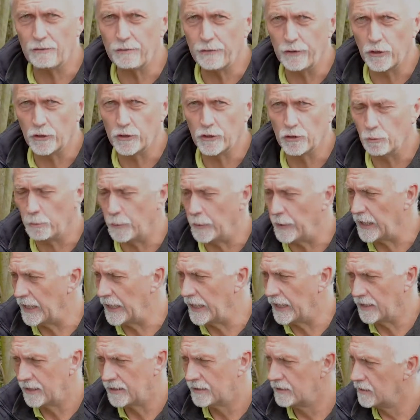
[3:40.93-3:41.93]
frosts up
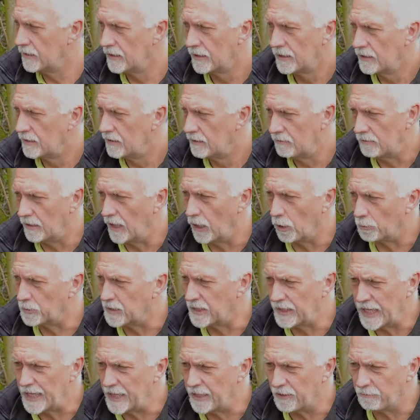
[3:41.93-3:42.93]
here right up
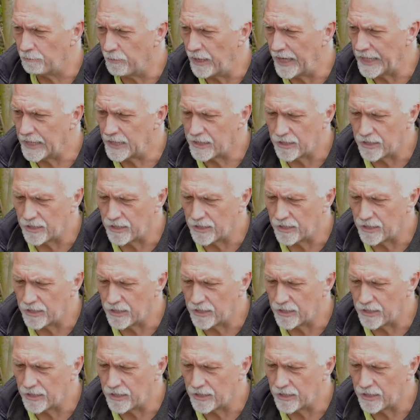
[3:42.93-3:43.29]
to the end of May.